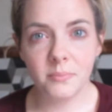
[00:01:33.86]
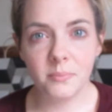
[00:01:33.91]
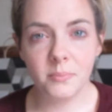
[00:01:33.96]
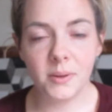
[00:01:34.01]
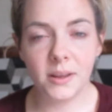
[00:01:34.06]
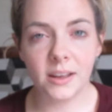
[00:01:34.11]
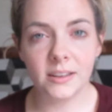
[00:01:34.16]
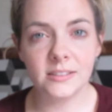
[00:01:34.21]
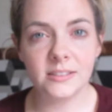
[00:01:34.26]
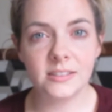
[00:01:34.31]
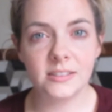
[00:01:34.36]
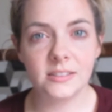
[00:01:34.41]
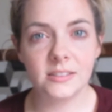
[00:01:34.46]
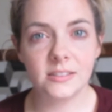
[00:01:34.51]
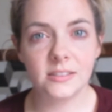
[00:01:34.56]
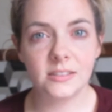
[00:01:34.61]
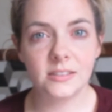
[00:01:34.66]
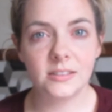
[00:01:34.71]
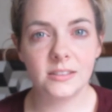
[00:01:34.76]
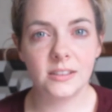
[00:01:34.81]
because
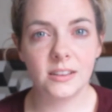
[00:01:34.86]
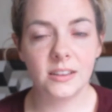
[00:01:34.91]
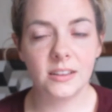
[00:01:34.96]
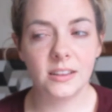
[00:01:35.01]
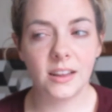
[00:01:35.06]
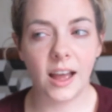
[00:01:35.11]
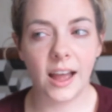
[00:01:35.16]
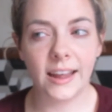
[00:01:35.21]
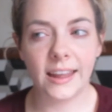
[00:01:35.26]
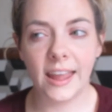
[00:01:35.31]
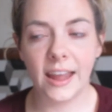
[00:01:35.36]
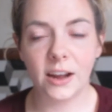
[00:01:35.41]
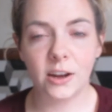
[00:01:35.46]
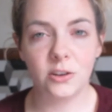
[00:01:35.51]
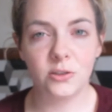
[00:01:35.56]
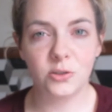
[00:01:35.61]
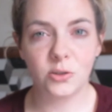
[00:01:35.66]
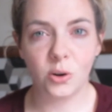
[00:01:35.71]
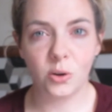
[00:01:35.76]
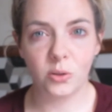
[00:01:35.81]
I can't
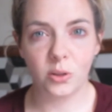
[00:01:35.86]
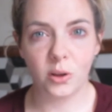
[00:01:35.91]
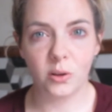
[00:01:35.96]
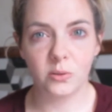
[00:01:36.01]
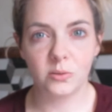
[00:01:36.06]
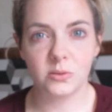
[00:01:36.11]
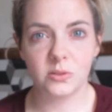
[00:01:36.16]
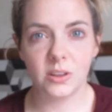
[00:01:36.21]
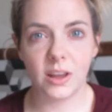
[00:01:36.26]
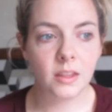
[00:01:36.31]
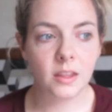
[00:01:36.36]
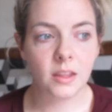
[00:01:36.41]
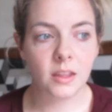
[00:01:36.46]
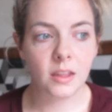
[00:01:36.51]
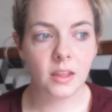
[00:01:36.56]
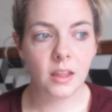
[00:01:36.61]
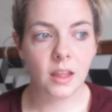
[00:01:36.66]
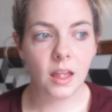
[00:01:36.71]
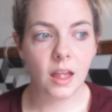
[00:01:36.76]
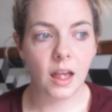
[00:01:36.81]
control those.
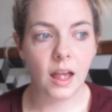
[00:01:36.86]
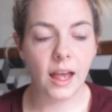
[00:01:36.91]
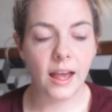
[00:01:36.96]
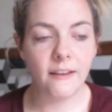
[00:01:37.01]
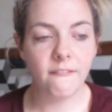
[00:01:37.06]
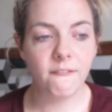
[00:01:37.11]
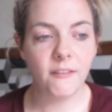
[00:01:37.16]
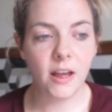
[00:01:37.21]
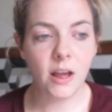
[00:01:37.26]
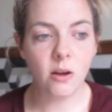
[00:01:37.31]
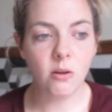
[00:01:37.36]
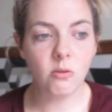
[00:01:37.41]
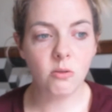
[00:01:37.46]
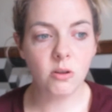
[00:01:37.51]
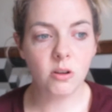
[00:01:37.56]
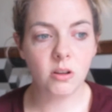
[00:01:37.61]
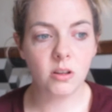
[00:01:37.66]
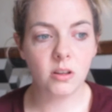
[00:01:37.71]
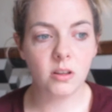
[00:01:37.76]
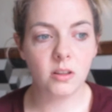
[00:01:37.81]
I
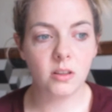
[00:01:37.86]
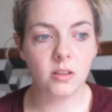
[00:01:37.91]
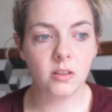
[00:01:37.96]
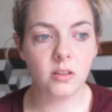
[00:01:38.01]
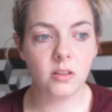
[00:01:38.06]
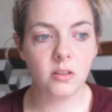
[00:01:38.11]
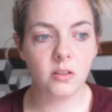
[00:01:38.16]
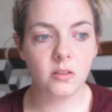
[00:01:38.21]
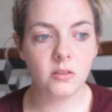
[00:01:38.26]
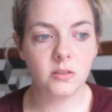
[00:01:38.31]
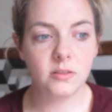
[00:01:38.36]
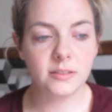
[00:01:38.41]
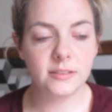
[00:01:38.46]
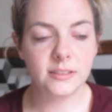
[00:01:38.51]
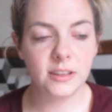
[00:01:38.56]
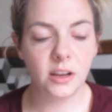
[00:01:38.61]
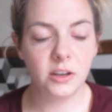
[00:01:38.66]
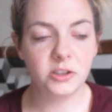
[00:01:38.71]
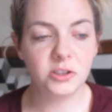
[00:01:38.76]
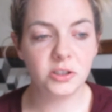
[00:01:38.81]
found
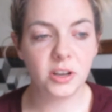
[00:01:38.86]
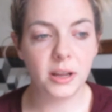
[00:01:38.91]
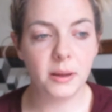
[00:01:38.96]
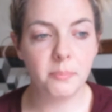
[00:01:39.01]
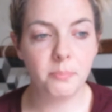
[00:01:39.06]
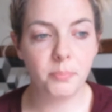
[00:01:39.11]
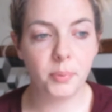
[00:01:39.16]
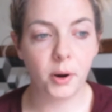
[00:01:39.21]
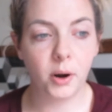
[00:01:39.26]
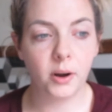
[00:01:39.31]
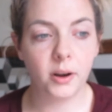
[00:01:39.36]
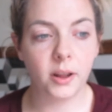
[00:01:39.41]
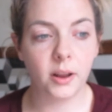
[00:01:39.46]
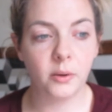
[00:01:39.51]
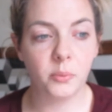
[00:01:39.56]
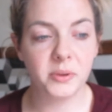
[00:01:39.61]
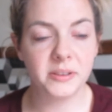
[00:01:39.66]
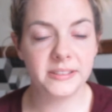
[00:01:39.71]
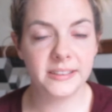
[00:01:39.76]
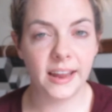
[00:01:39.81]
such a
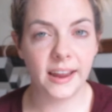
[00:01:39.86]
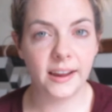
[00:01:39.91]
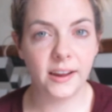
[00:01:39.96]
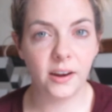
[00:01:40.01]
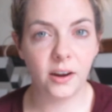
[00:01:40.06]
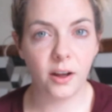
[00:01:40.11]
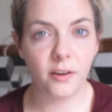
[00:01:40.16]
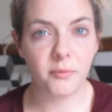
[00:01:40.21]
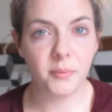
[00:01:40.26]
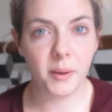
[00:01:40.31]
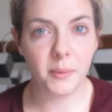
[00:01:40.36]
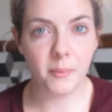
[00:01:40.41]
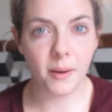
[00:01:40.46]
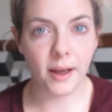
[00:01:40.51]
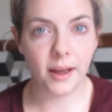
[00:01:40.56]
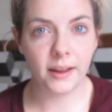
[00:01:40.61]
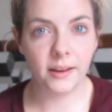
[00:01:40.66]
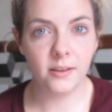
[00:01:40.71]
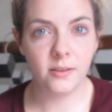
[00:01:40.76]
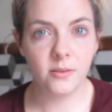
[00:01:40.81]
burden was taken off my
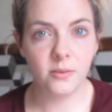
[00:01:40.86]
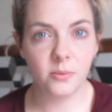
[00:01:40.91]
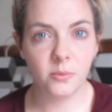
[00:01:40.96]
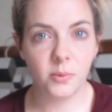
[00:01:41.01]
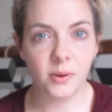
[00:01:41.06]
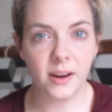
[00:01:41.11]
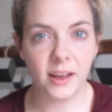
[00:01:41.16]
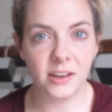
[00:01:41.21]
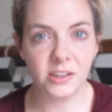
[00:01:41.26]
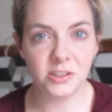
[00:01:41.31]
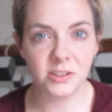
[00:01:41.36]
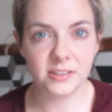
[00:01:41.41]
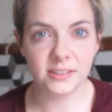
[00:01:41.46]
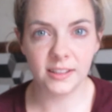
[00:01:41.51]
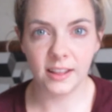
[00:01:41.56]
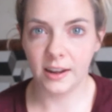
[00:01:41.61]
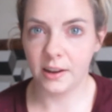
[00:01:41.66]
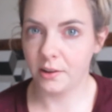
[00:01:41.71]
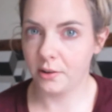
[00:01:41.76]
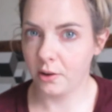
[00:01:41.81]
mind when I just
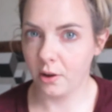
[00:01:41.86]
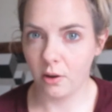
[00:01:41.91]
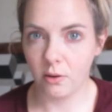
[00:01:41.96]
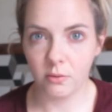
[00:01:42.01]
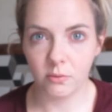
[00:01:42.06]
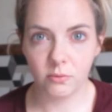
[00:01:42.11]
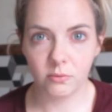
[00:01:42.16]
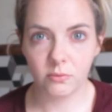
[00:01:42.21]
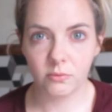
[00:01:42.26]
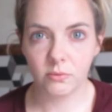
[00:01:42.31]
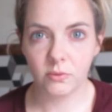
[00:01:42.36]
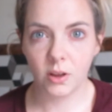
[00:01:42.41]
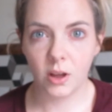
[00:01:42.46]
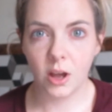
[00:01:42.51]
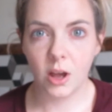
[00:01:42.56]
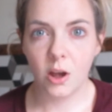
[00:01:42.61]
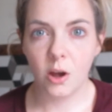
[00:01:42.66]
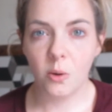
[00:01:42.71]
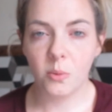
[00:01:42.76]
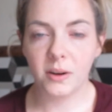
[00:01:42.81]
let it go.
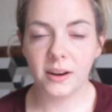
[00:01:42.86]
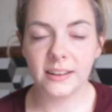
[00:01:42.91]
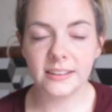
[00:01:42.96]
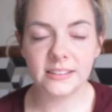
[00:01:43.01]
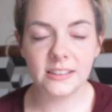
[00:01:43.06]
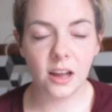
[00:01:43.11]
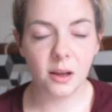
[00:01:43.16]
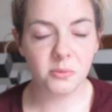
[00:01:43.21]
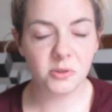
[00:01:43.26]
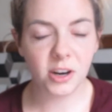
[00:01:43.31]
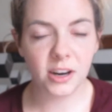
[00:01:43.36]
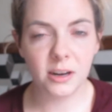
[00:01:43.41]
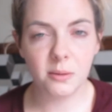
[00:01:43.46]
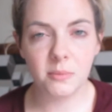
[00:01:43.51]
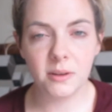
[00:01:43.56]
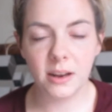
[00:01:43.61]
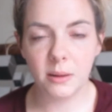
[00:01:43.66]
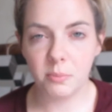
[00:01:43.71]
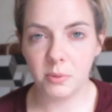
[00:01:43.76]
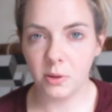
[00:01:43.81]
When I stopped trying to
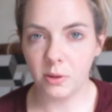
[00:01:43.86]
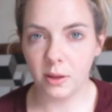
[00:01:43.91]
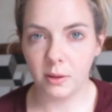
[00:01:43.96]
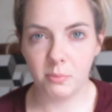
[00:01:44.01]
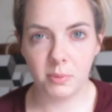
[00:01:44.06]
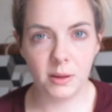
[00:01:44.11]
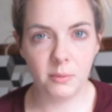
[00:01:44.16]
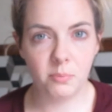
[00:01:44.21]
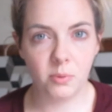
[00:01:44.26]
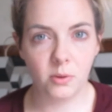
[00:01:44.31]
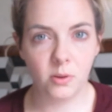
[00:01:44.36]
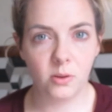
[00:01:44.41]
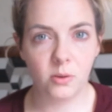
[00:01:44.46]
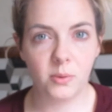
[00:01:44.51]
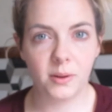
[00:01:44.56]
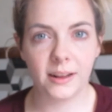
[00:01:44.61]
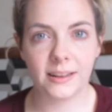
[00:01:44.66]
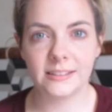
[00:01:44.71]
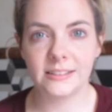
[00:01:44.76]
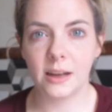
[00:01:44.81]
manipulate people,
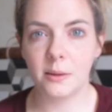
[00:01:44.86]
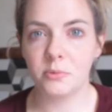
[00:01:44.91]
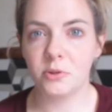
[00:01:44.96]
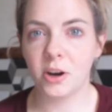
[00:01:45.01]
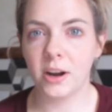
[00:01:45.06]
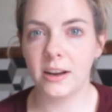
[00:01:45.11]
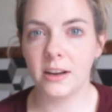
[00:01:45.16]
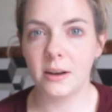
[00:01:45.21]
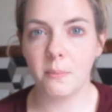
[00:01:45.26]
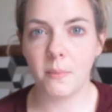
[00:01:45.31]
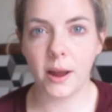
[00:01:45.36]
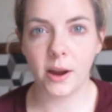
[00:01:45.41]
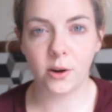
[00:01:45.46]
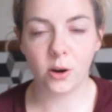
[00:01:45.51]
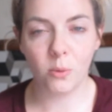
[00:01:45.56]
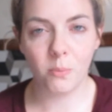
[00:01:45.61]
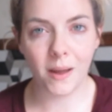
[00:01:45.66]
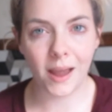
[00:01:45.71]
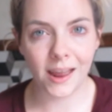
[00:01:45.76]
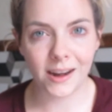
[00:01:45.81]
when I stopped trying to
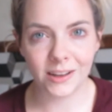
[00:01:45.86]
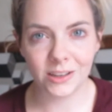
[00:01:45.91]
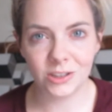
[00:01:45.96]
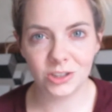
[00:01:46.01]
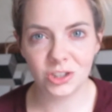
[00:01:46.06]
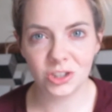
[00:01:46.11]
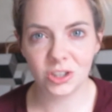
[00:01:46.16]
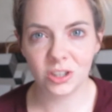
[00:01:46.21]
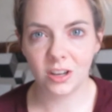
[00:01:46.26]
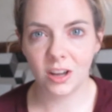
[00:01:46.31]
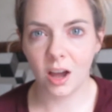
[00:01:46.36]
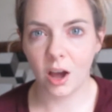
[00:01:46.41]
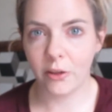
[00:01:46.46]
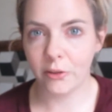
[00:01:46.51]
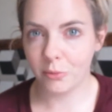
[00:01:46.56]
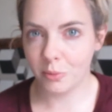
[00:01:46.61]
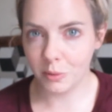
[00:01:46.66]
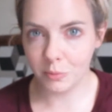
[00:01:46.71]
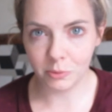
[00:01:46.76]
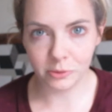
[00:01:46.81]
micromanage
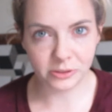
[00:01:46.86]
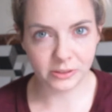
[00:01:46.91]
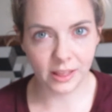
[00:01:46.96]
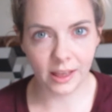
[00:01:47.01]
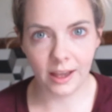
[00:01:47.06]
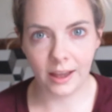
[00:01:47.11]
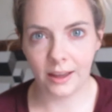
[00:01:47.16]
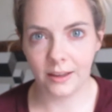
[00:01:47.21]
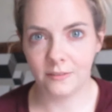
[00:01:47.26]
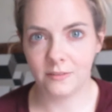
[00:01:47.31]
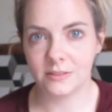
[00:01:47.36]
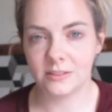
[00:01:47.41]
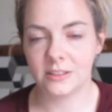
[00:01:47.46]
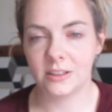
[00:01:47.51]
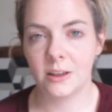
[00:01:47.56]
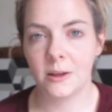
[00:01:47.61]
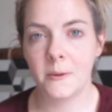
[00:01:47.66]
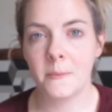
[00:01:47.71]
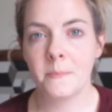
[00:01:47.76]
other people's lives,